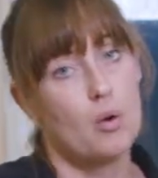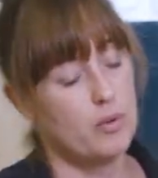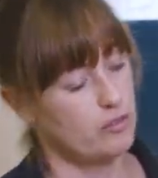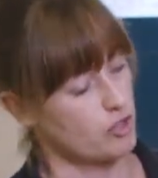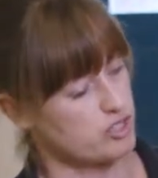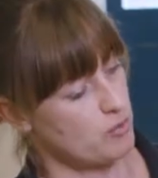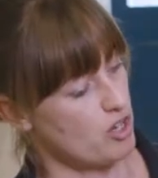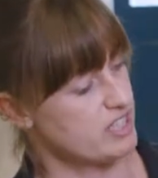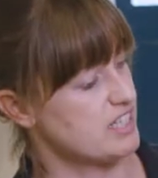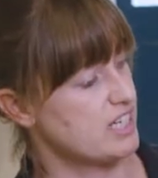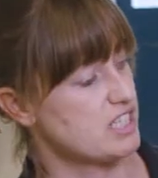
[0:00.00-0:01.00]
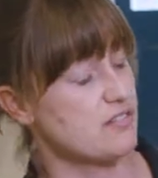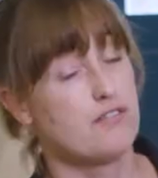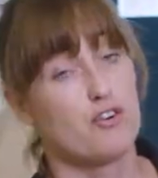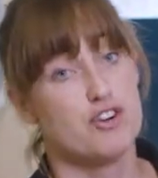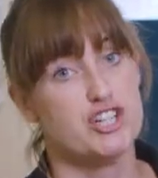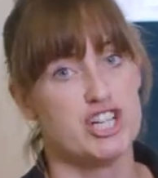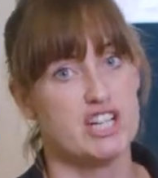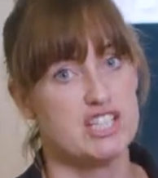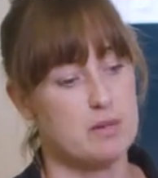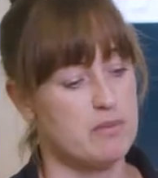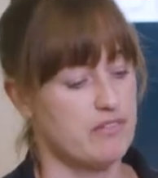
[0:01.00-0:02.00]
We've got some nice, decent foraging
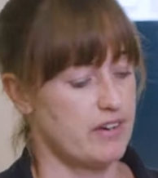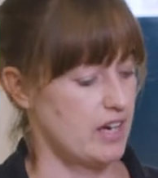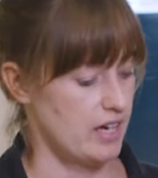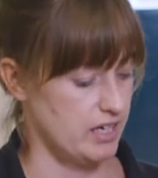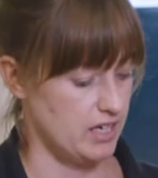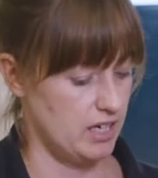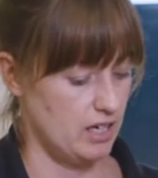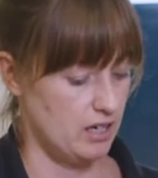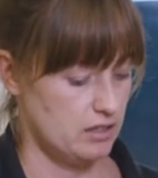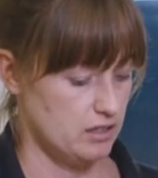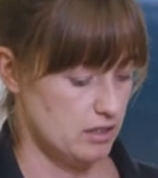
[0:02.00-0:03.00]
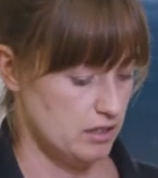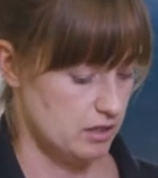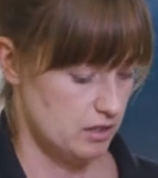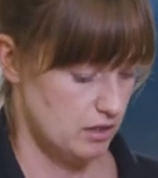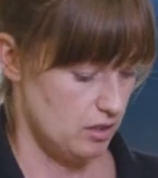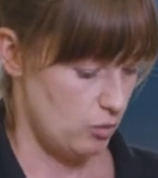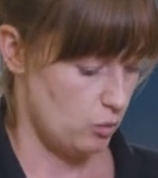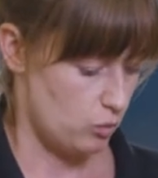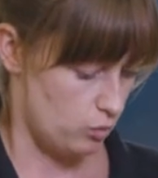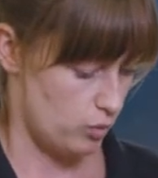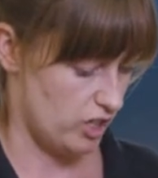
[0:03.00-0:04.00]
timothy hay here,
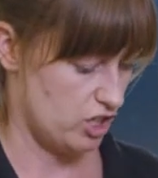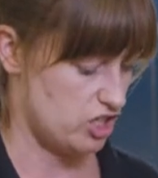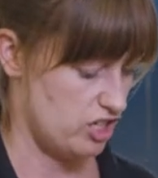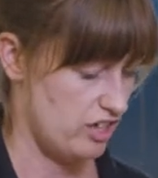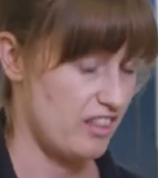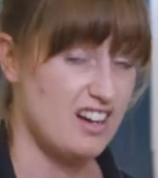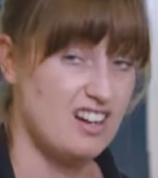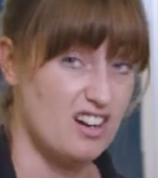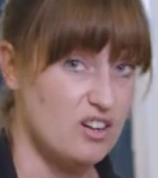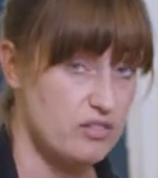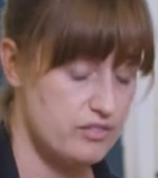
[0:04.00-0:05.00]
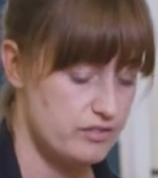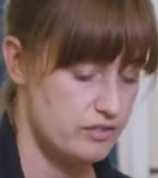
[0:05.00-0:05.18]
which they love.